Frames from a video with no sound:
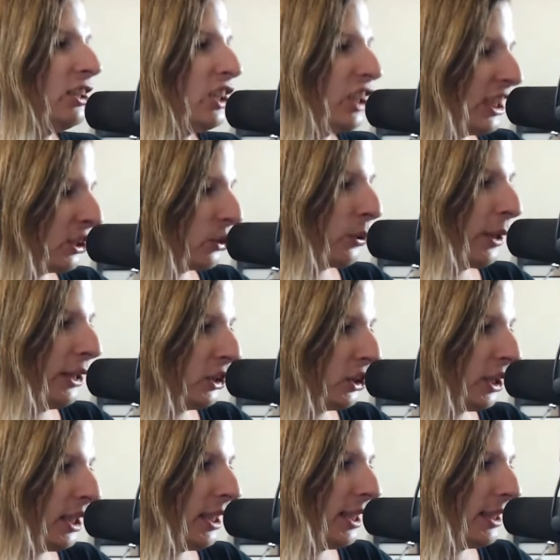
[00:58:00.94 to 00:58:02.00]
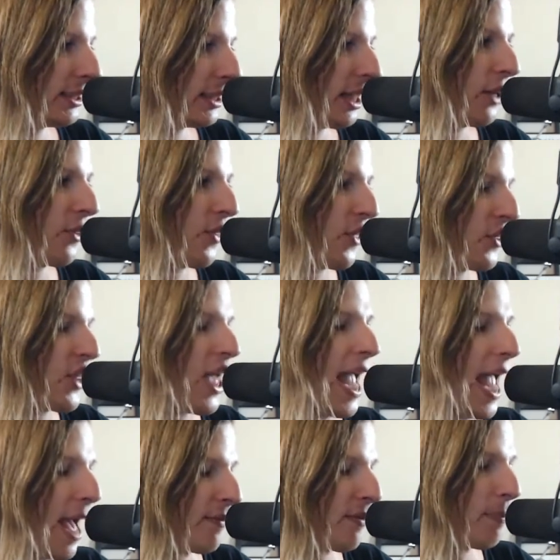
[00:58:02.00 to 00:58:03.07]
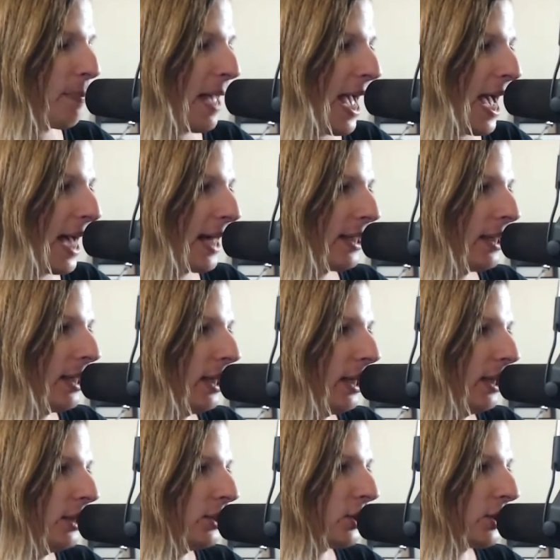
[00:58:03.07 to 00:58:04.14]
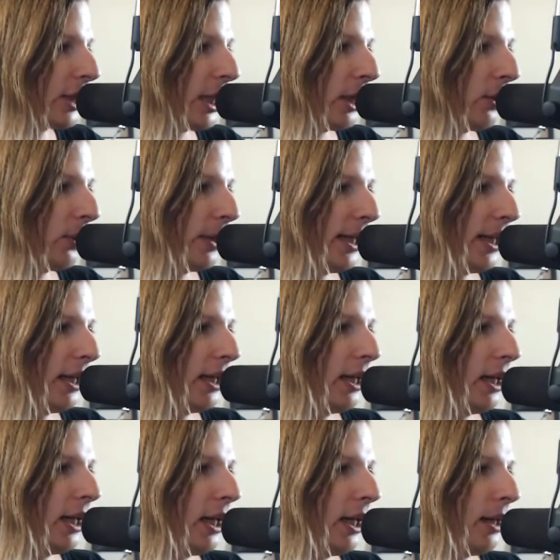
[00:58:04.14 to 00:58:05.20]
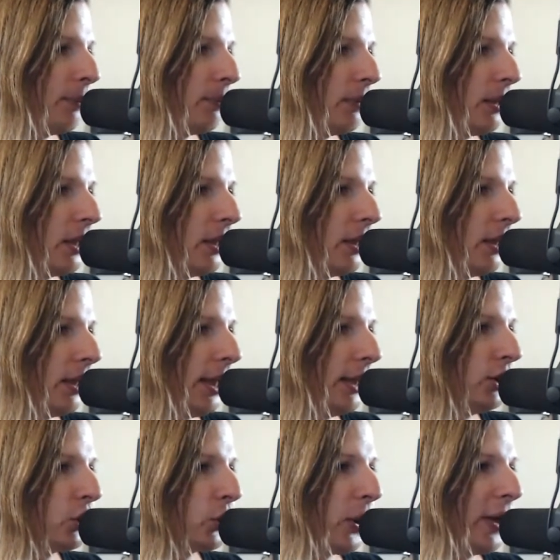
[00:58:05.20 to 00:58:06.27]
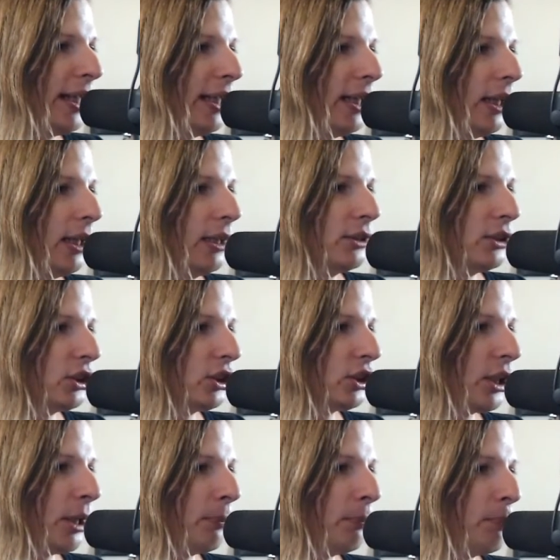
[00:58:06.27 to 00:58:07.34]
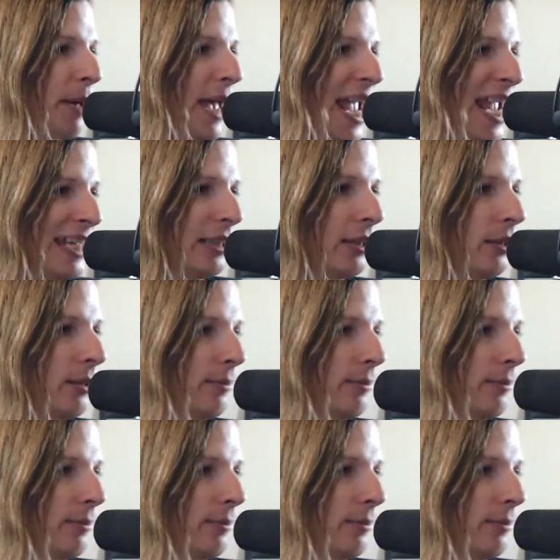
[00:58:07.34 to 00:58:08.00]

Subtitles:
generation is going to think they have it bad. So, enjoy some pain.